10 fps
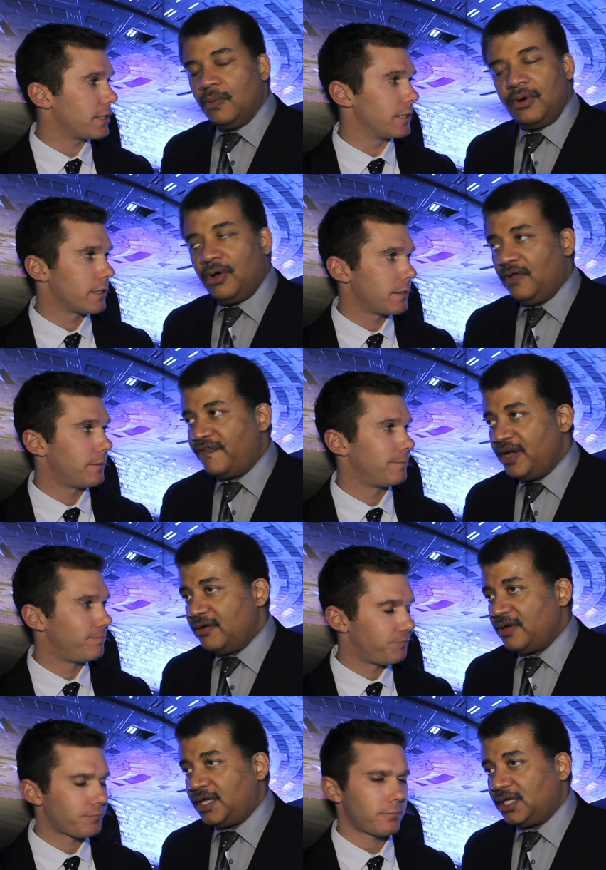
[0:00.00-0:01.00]
Speaker 1: it. So we are all
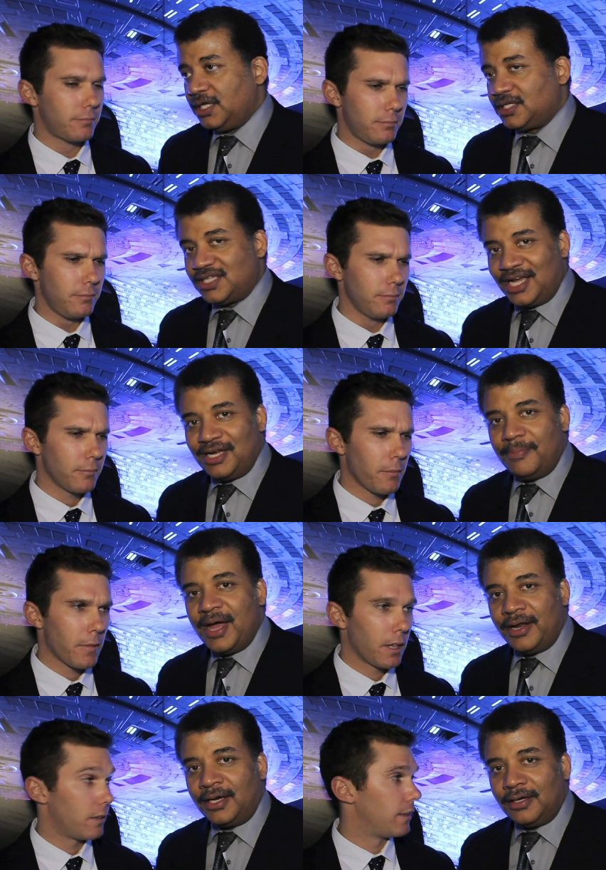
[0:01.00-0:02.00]
very excited
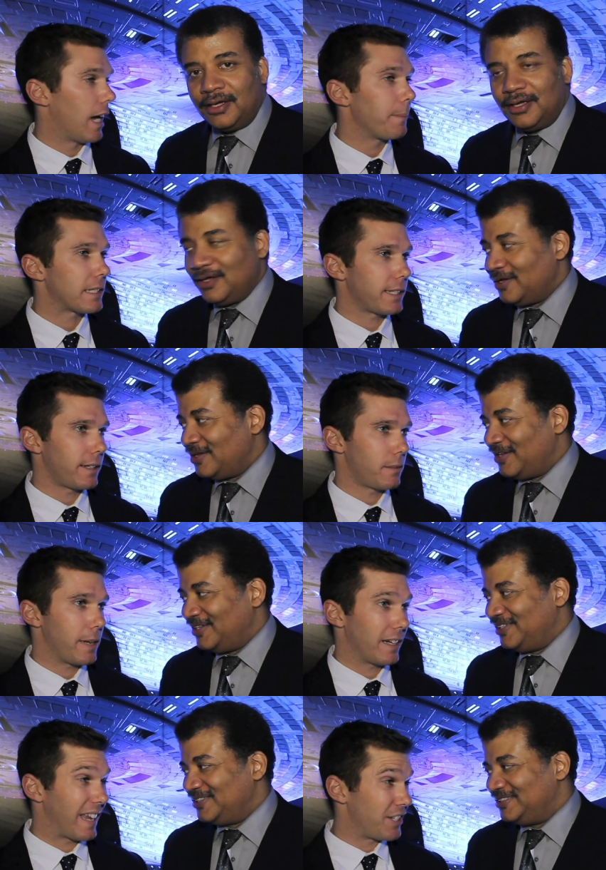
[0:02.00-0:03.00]
about it.
Speaker 2: I'm excited
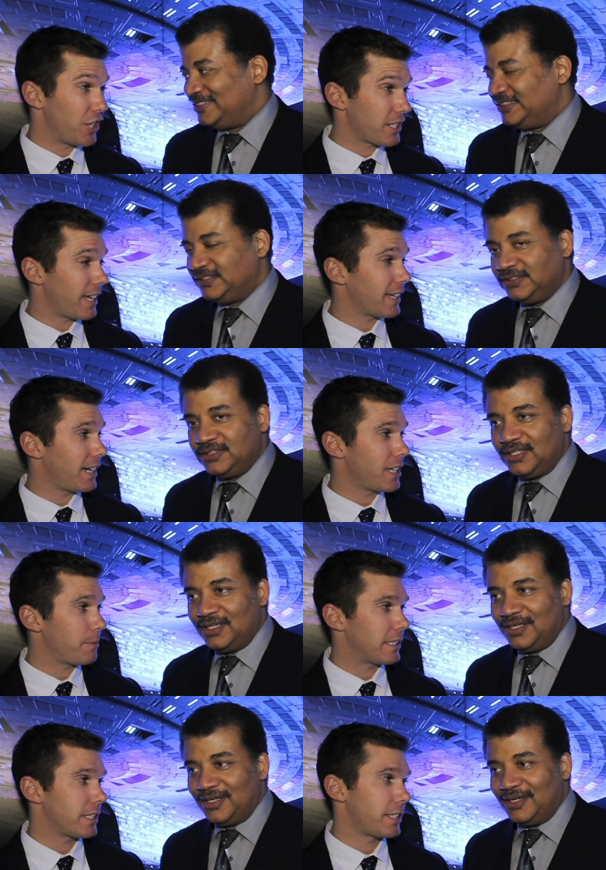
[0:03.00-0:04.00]
about it. I just got caught up
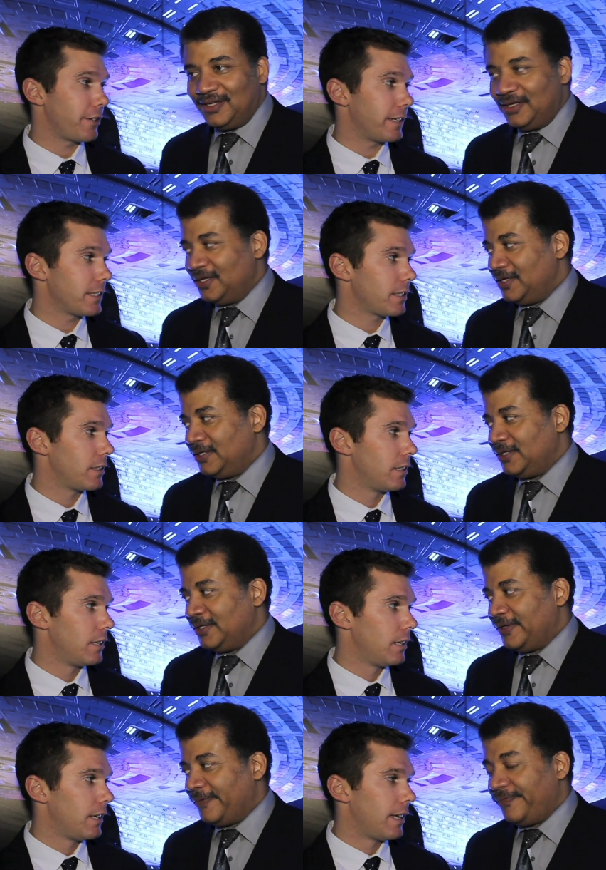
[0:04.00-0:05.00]
on the series
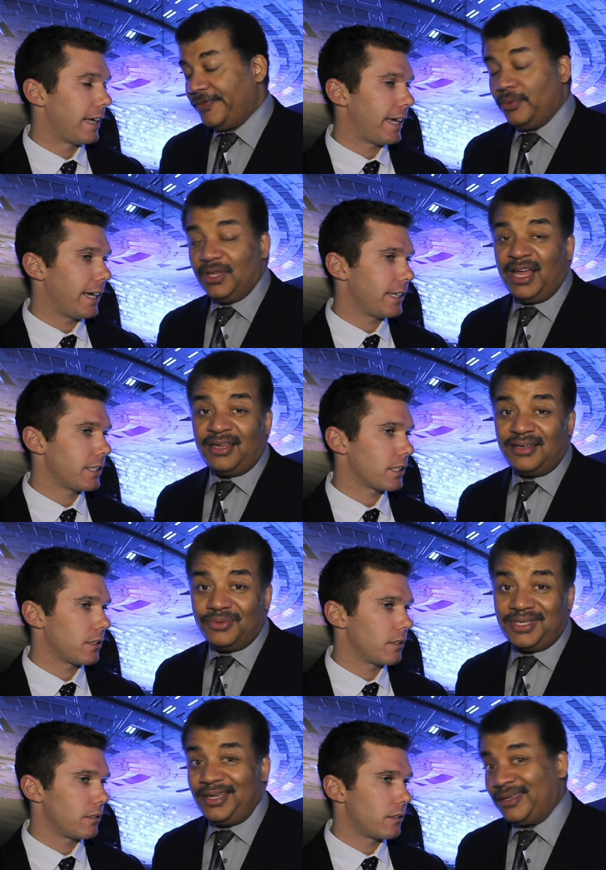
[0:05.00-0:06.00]
and late. He
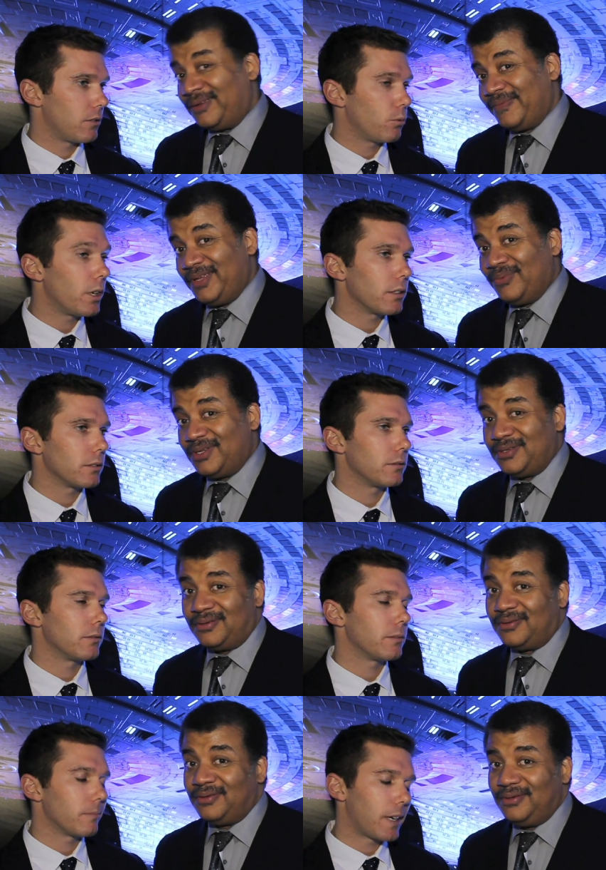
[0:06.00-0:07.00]
was late. Well,
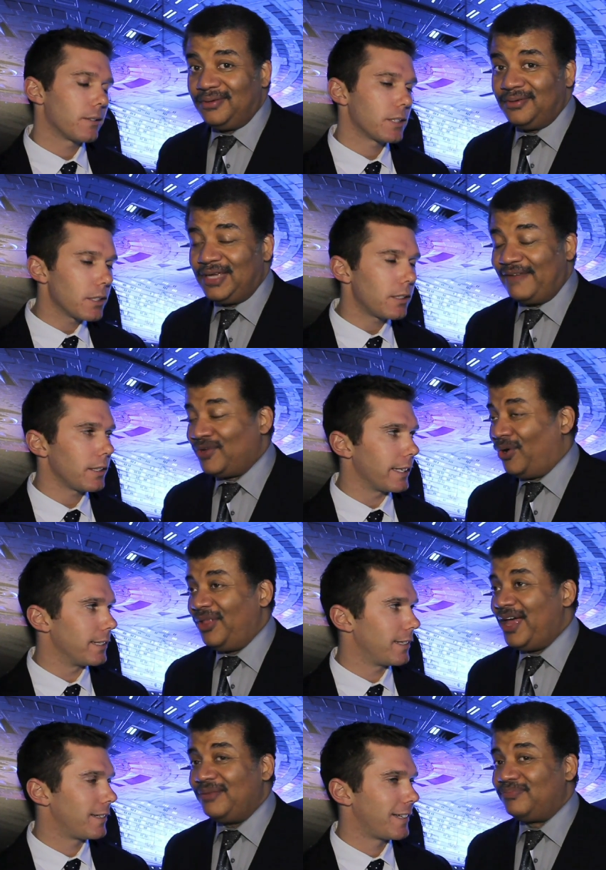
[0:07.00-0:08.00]
I was a little after late. all that